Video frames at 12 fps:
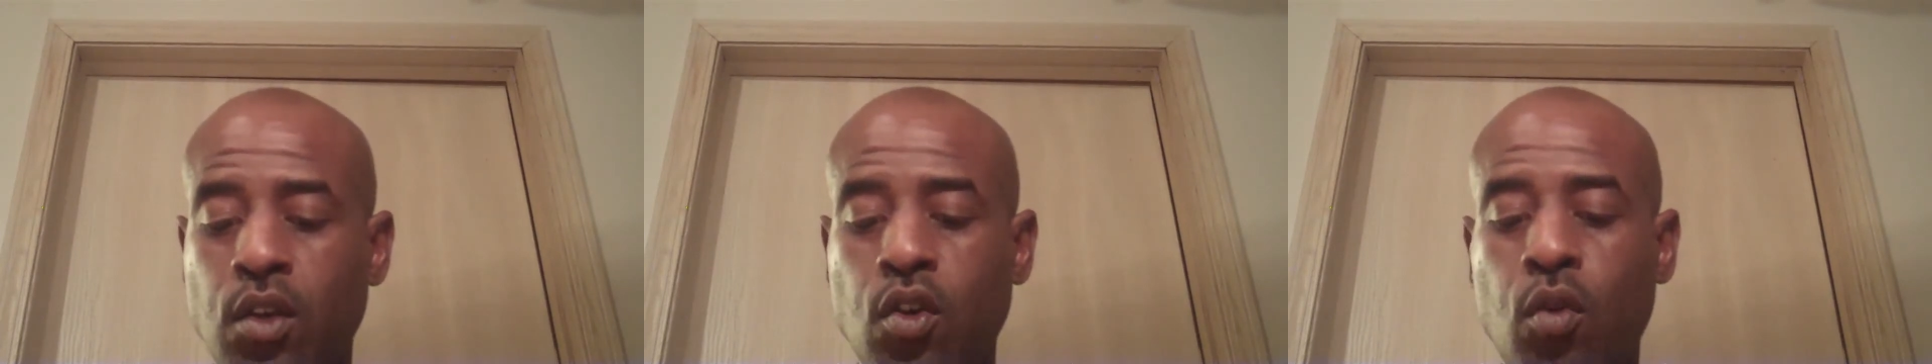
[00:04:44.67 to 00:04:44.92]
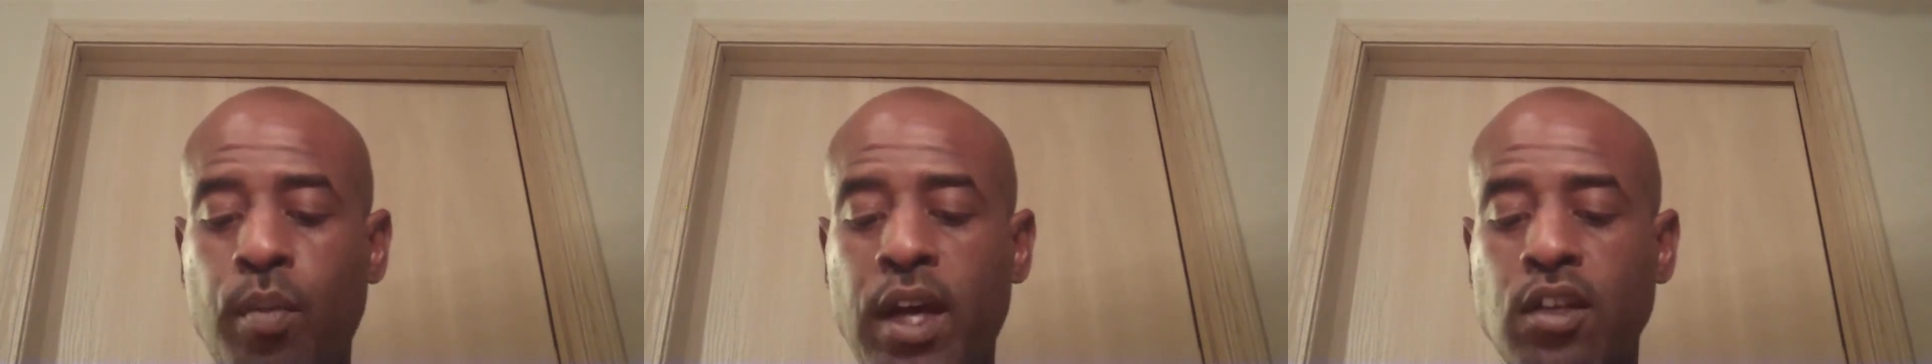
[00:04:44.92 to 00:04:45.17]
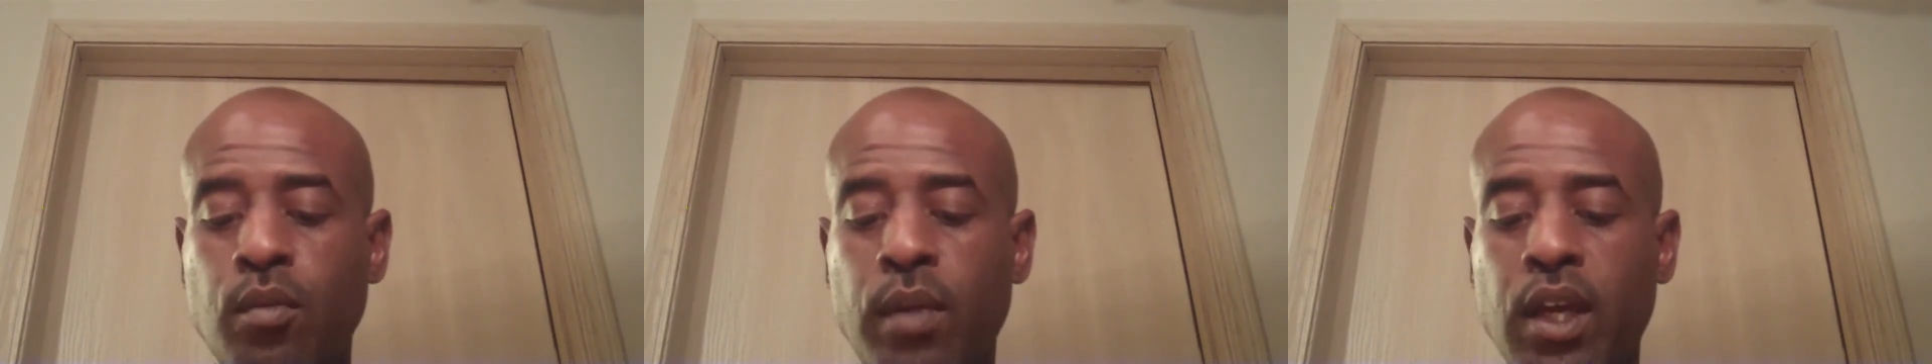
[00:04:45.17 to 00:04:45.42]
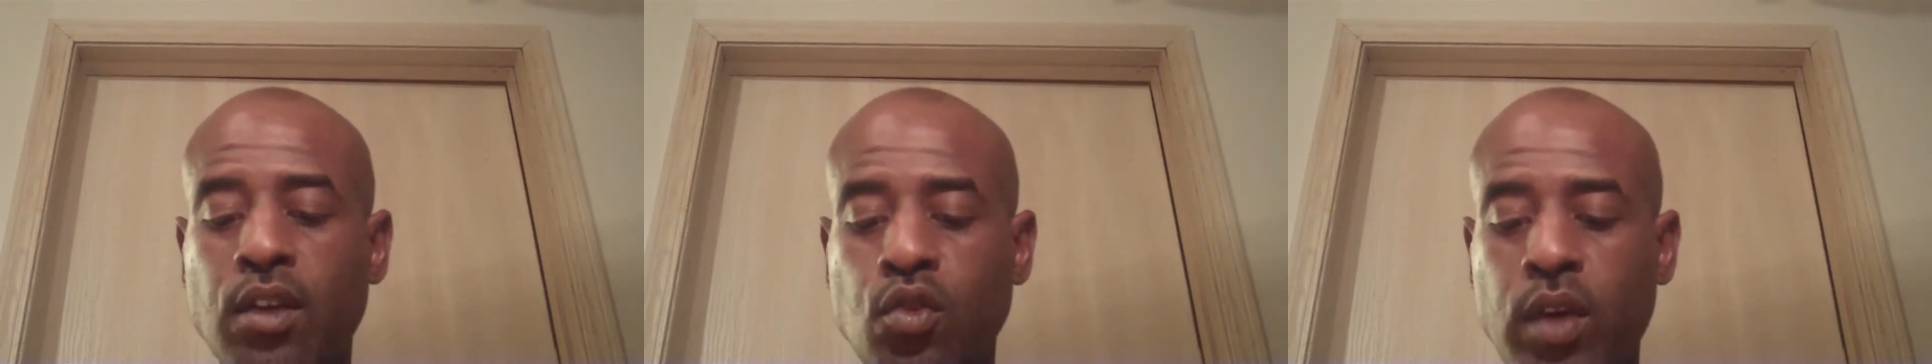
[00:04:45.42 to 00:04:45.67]
You're about to
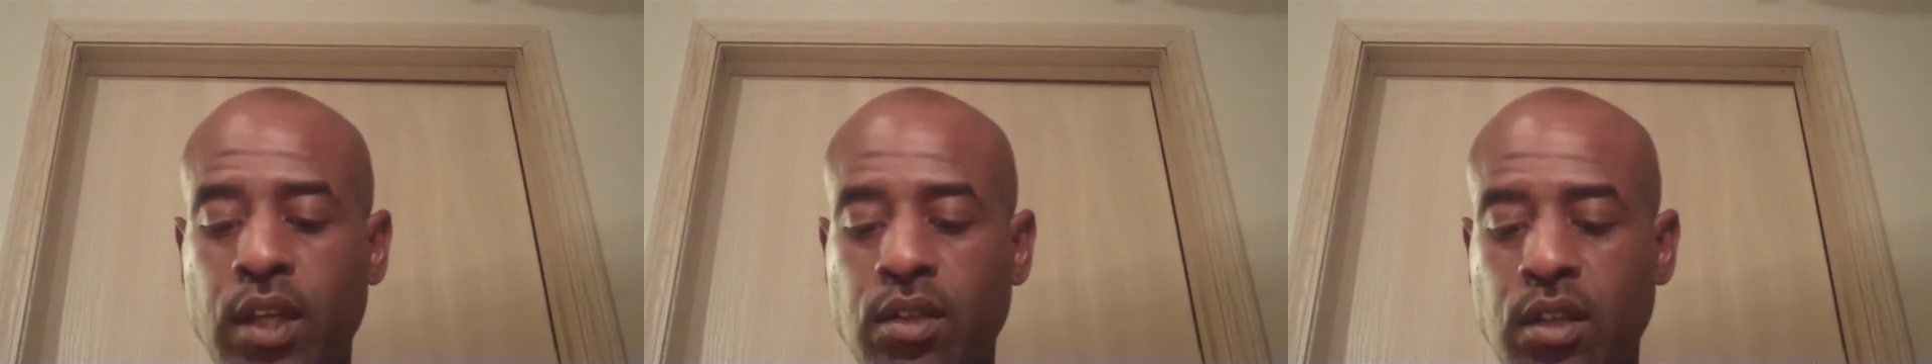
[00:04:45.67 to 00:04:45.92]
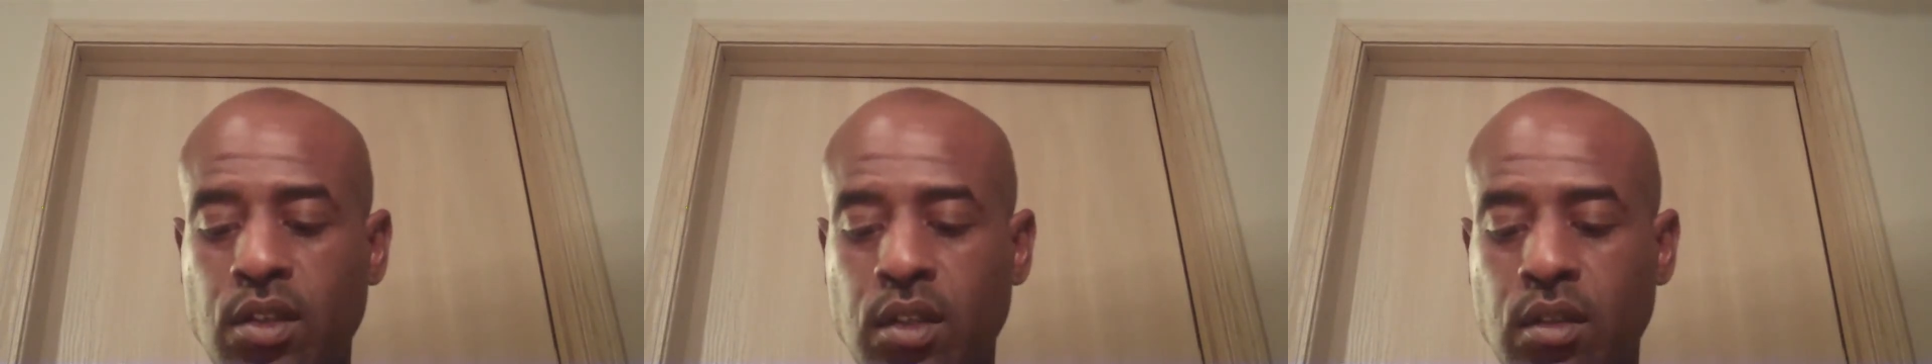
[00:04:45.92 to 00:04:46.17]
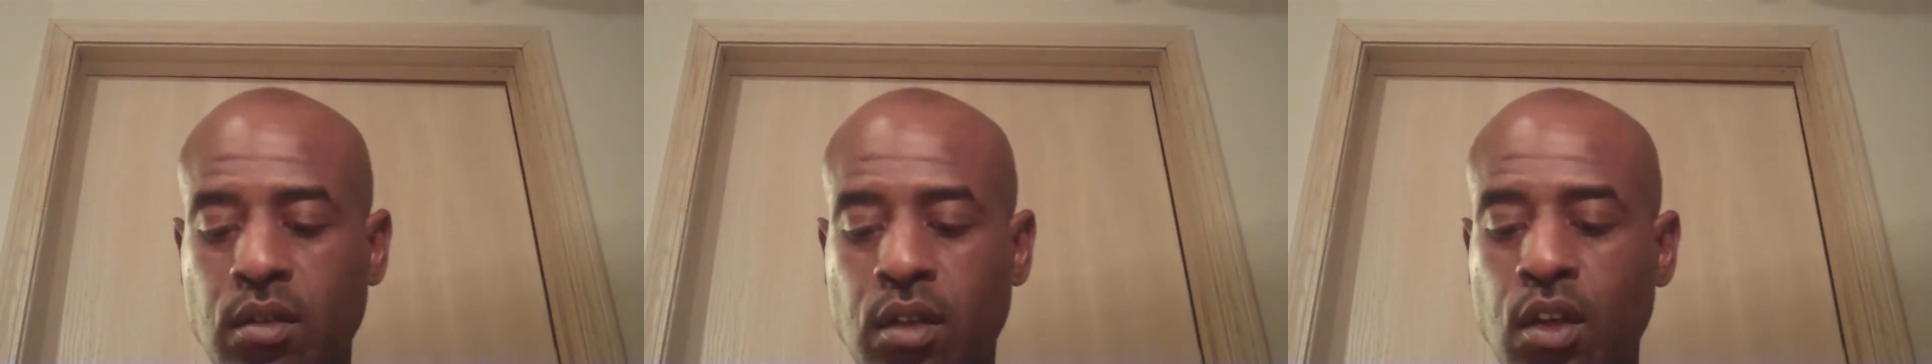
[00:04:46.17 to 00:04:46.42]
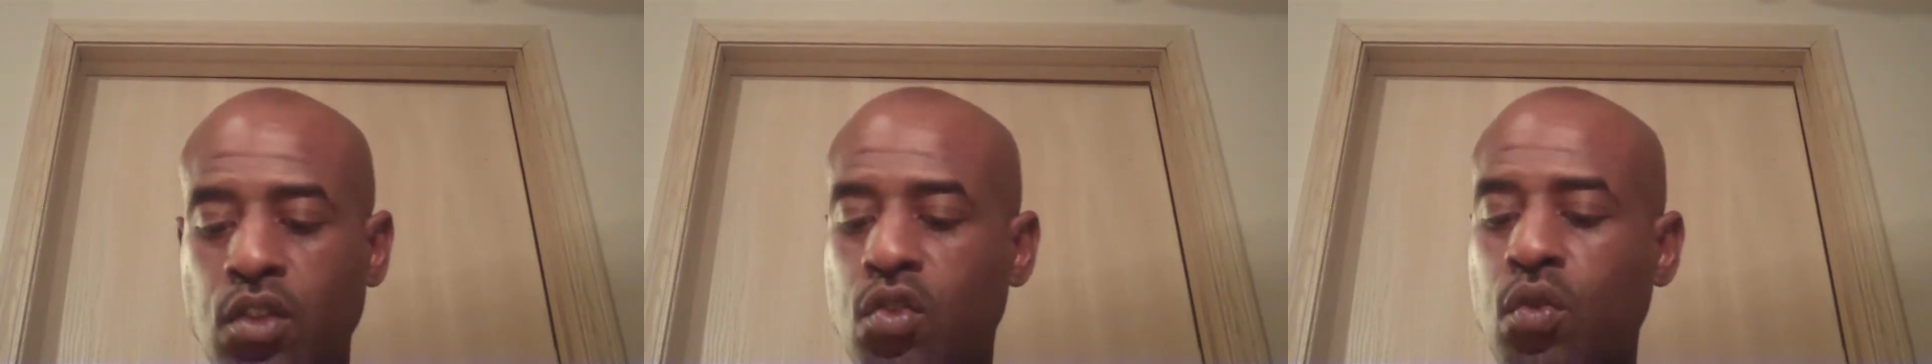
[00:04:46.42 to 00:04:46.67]
make a transition.
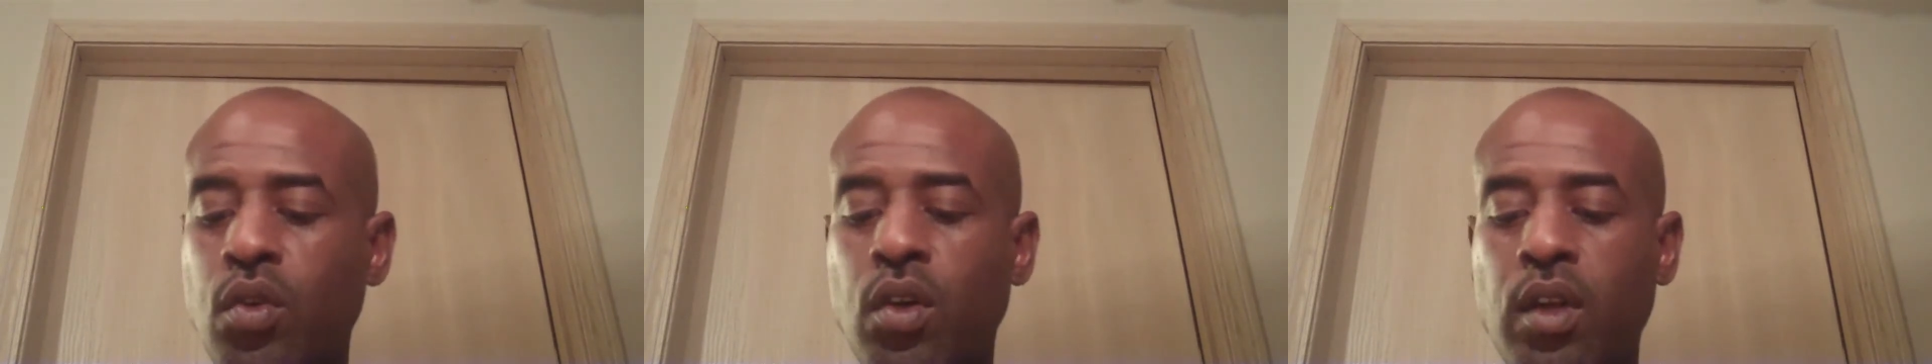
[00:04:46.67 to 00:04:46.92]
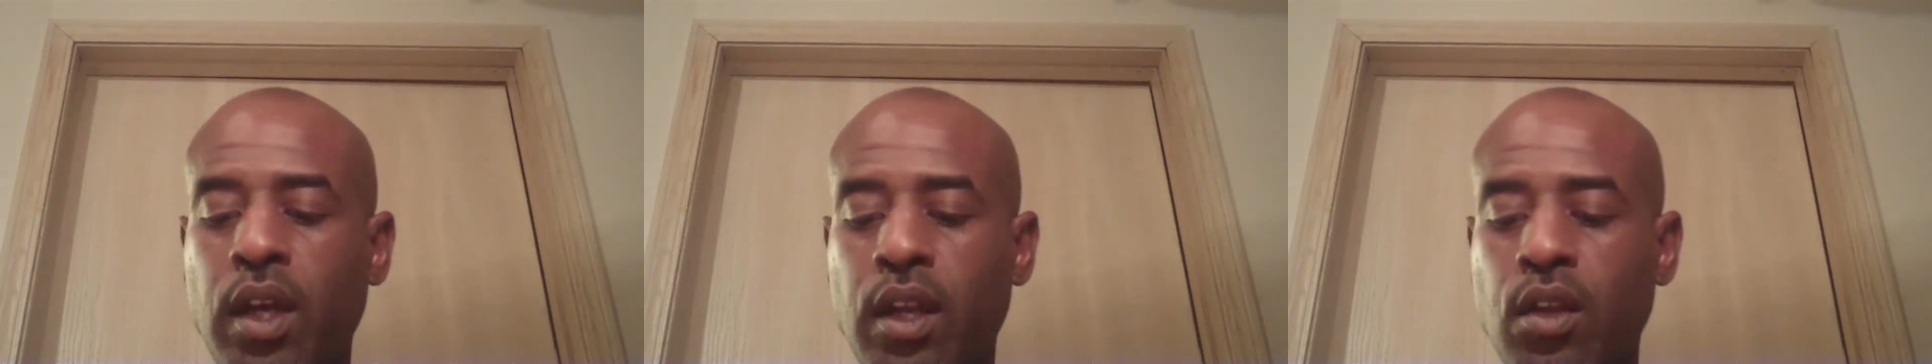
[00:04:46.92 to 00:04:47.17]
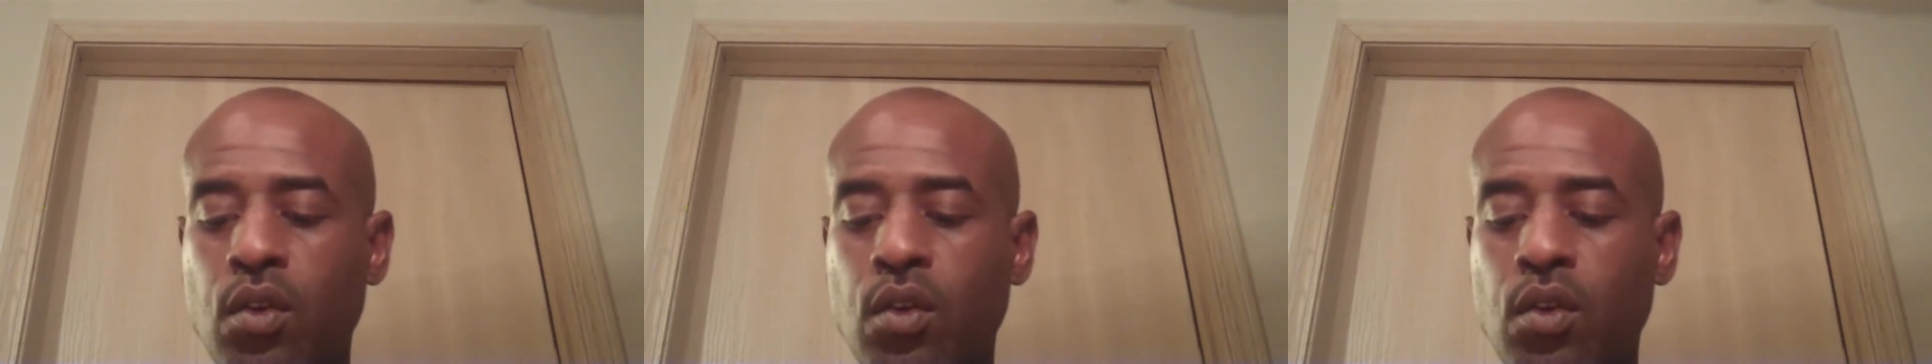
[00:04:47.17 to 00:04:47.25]
Sooner or later,